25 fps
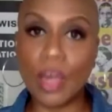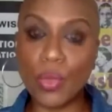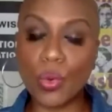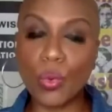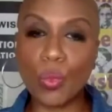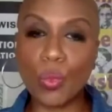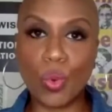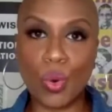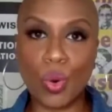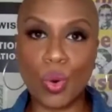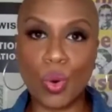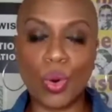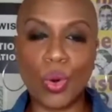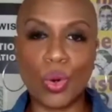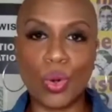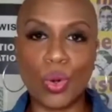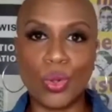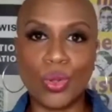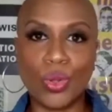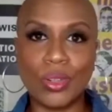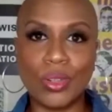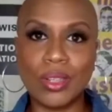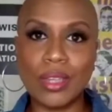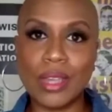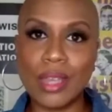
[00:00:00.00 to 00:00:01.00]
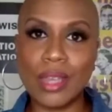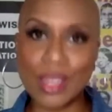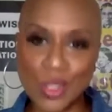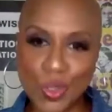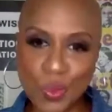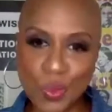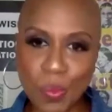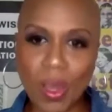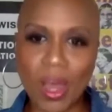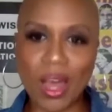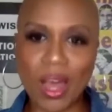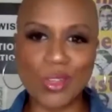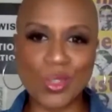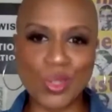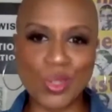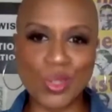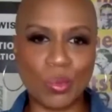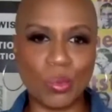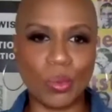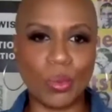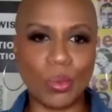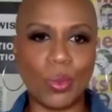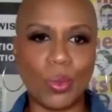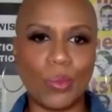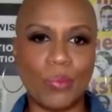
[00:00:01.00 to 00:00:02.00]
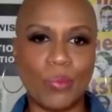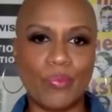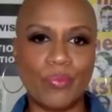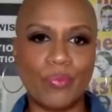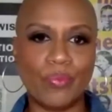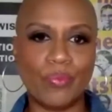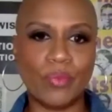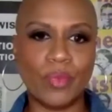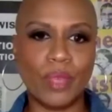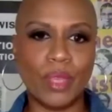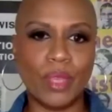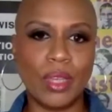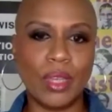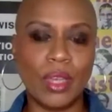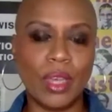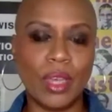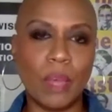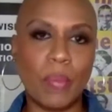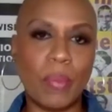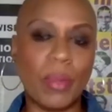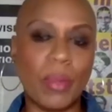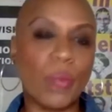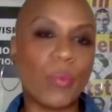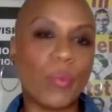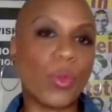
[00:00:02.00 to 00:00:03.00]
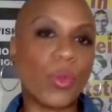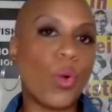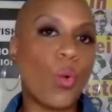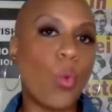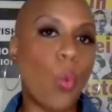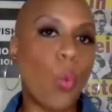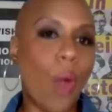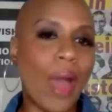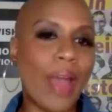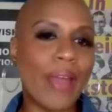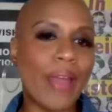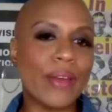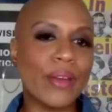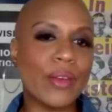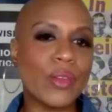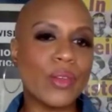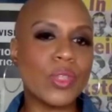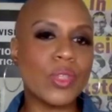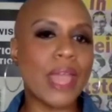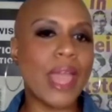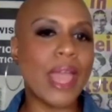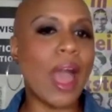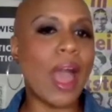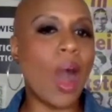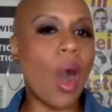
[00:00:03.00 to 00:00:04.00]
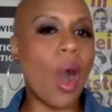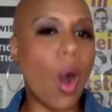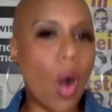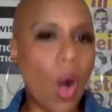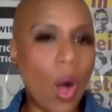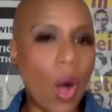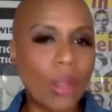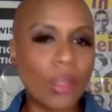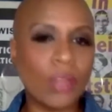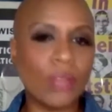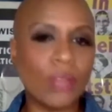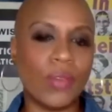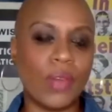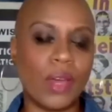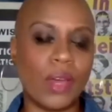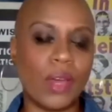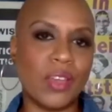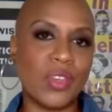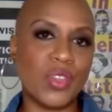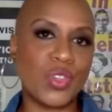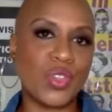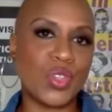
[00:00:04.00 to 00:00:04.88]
world is possible, but it requires all of us to